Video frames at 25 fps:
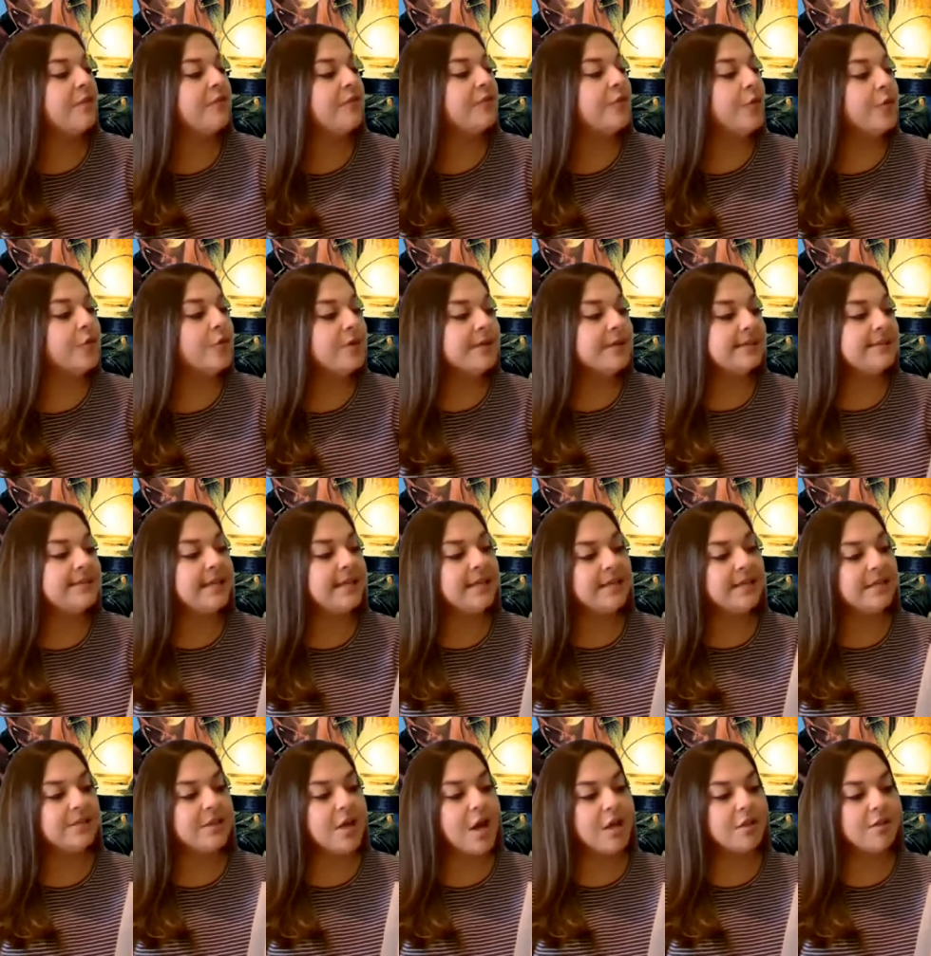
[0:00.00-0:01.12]
$4 to
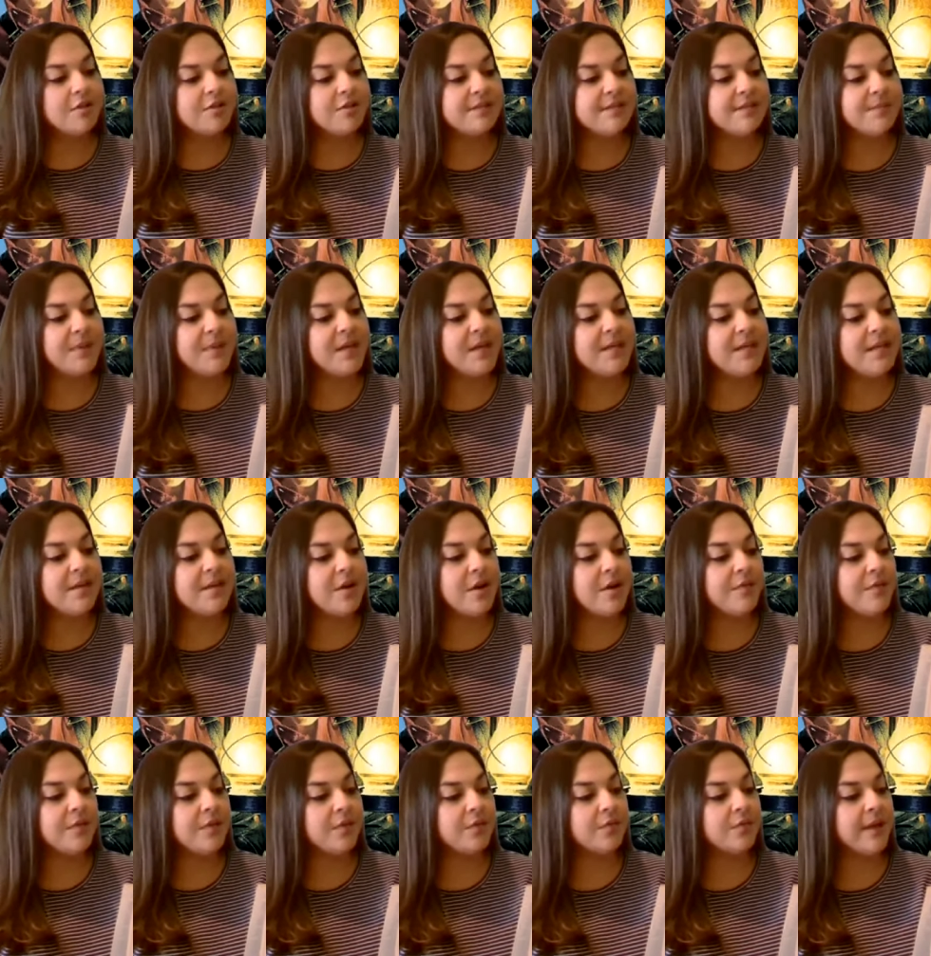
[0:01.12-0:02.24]
$10 depending on
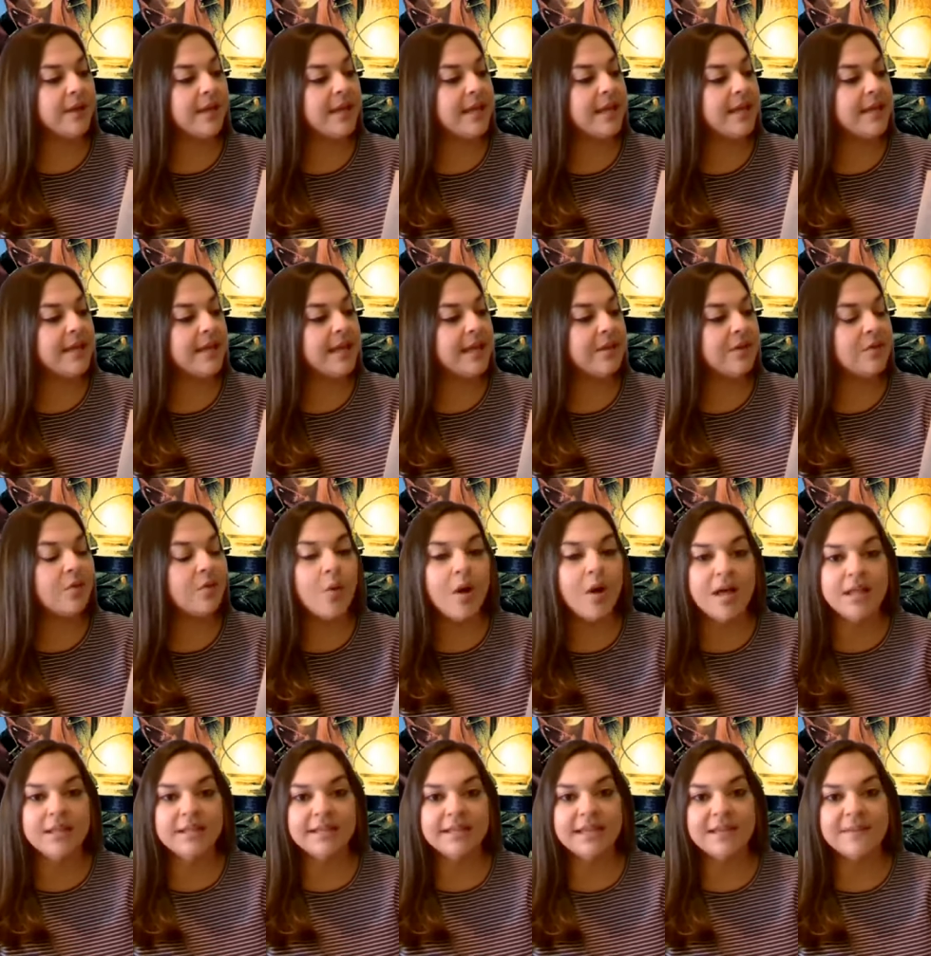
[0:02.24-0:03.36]
the grade and
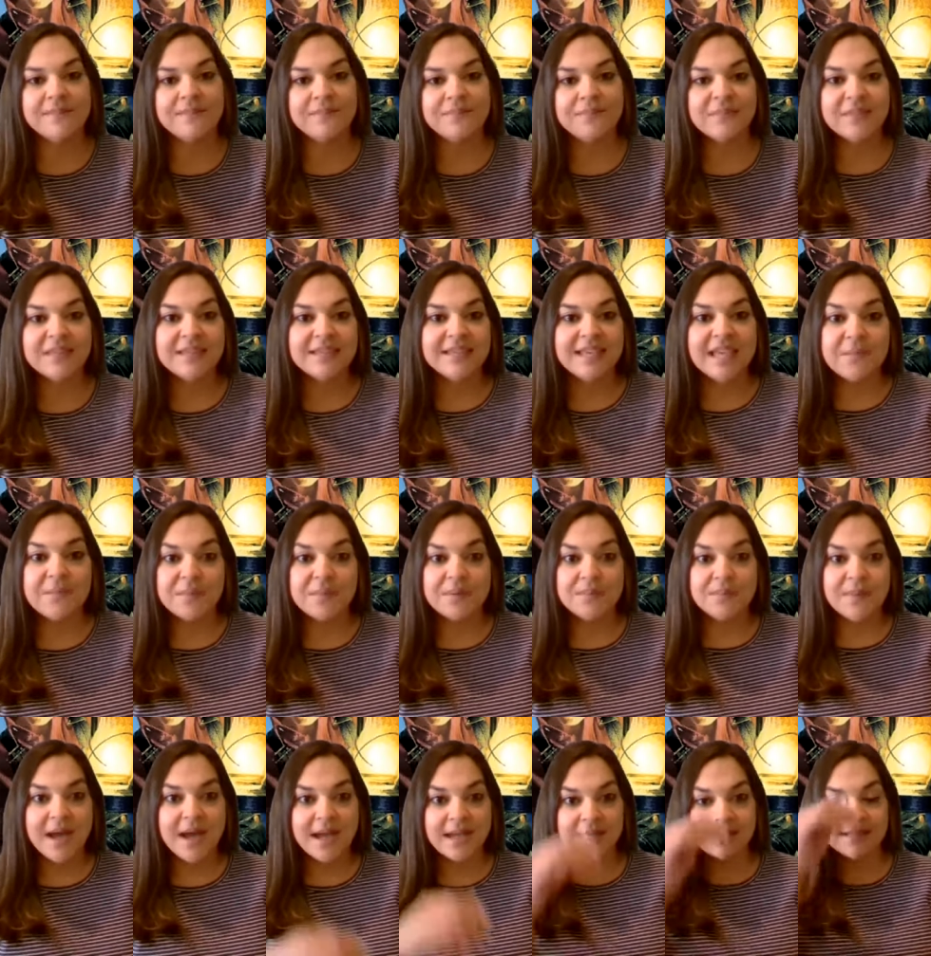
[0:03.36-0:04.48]
quality. Keep in
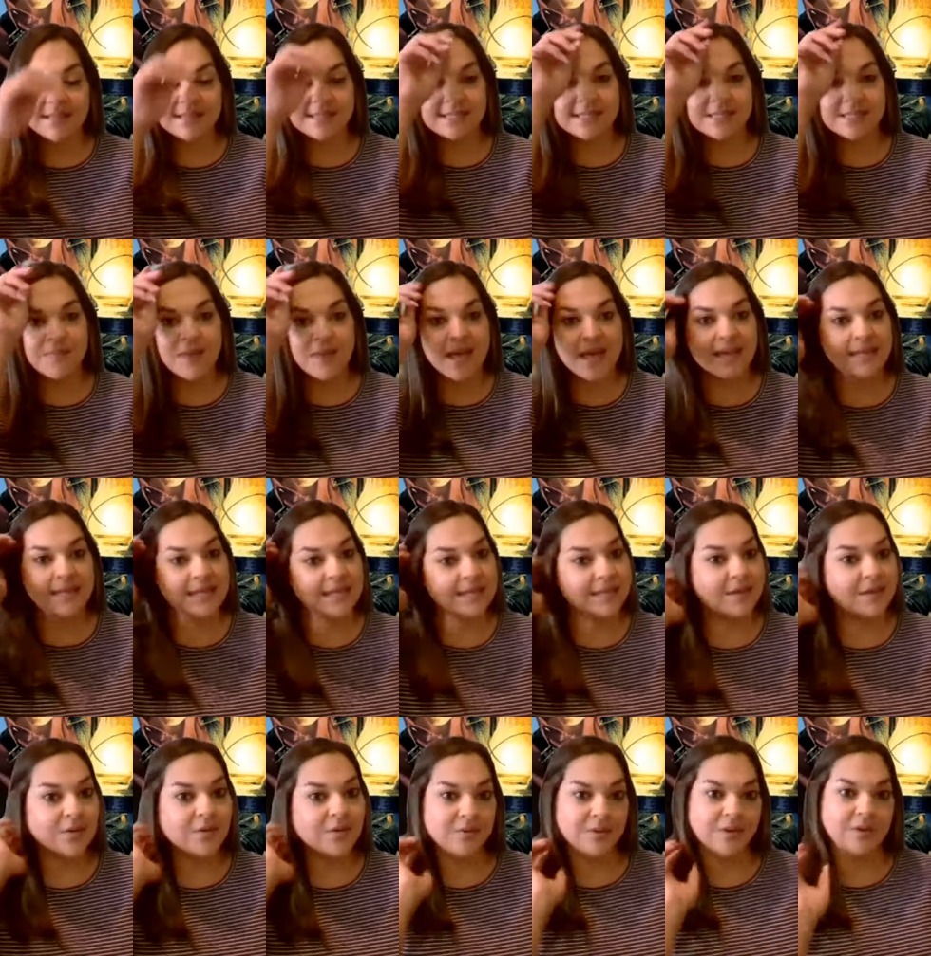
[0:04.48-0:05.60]
mind, this is back in
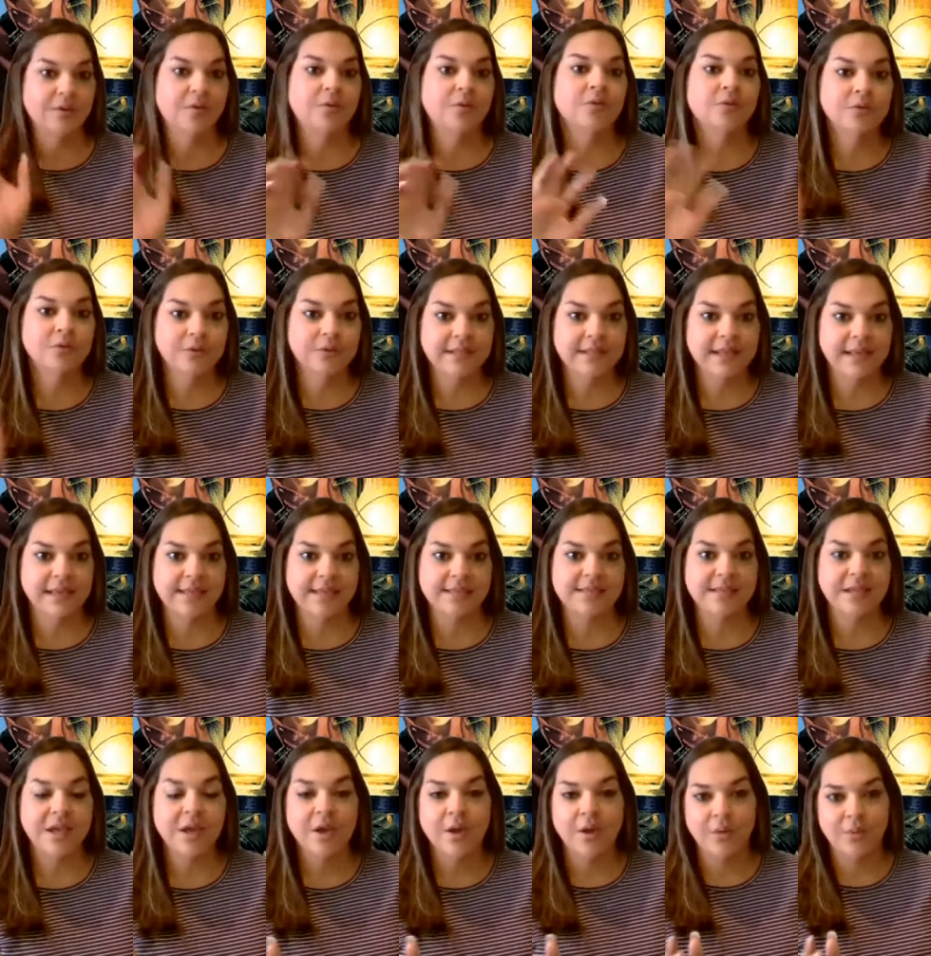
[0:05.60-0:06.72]
the older days
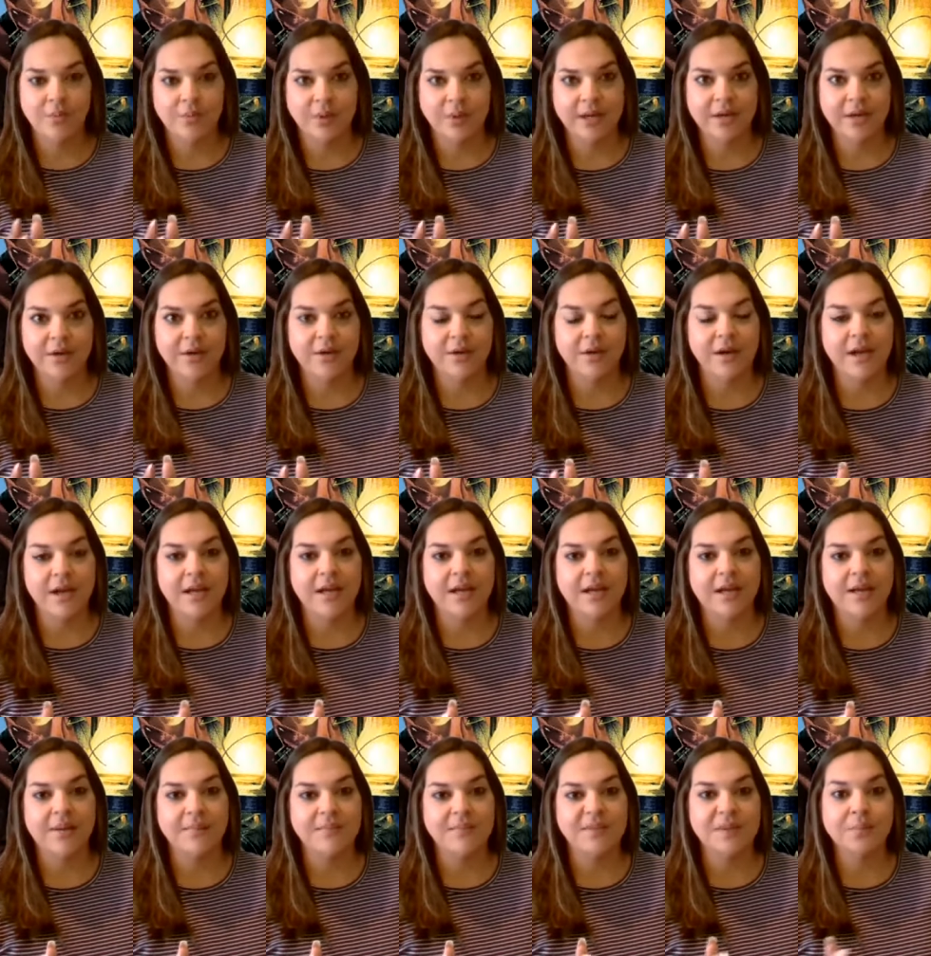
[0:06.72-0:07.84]
where
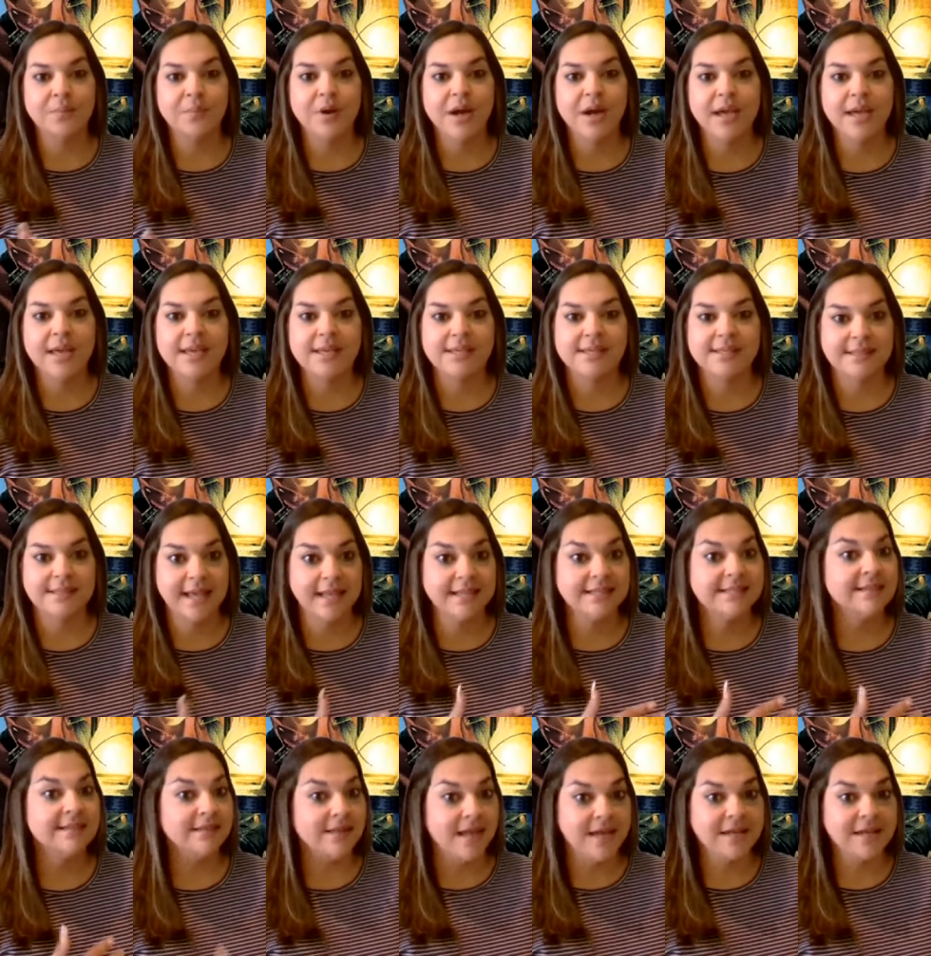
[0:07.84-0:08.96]
the price, that's a
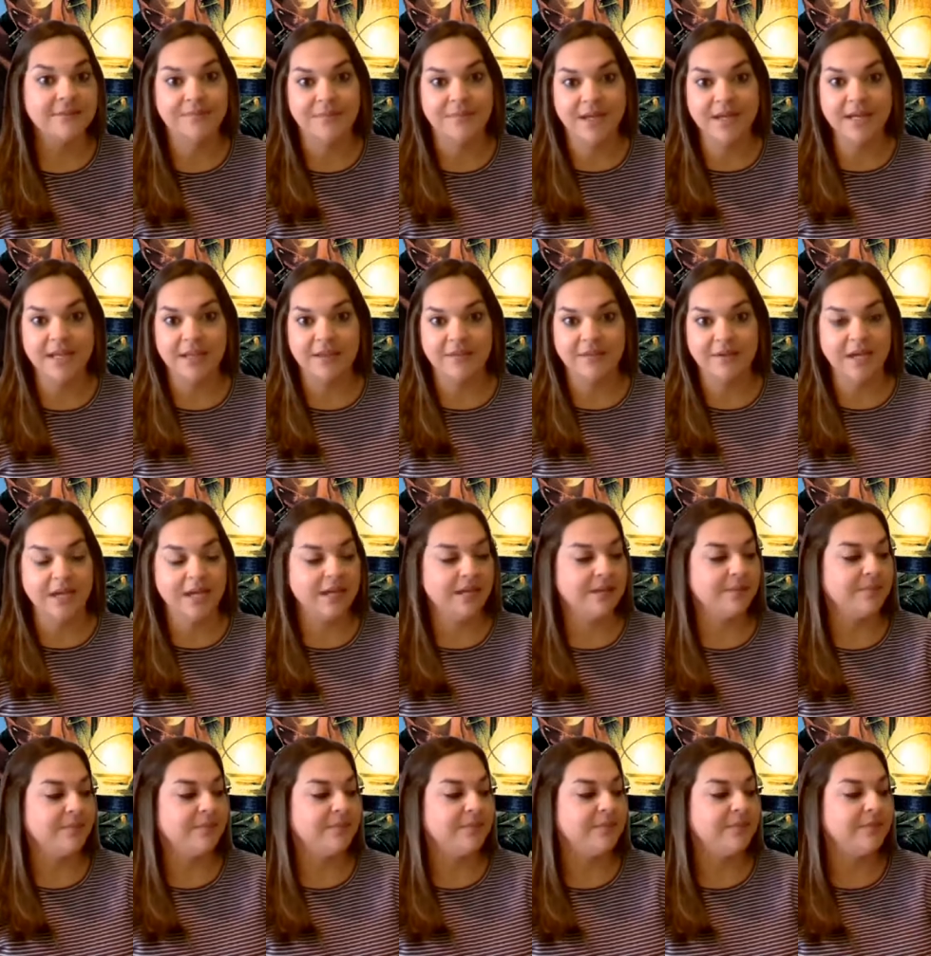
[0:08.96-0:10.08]
lot of money
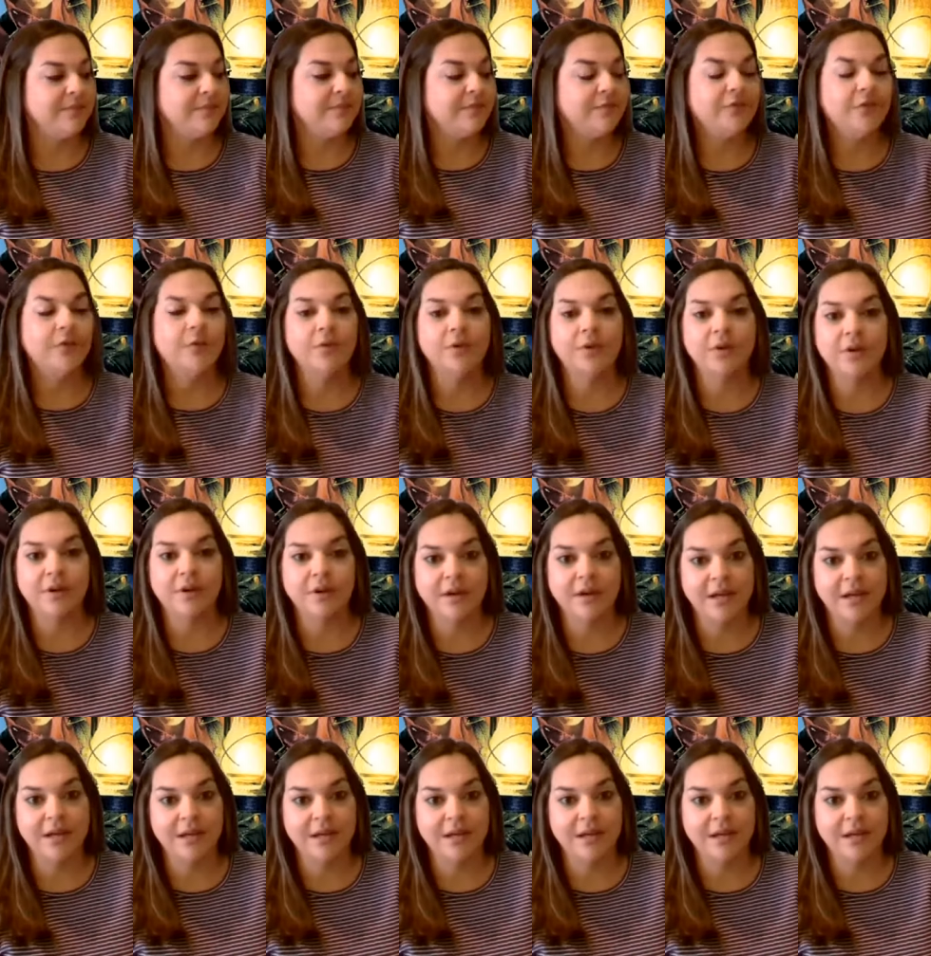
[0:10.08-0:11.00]
for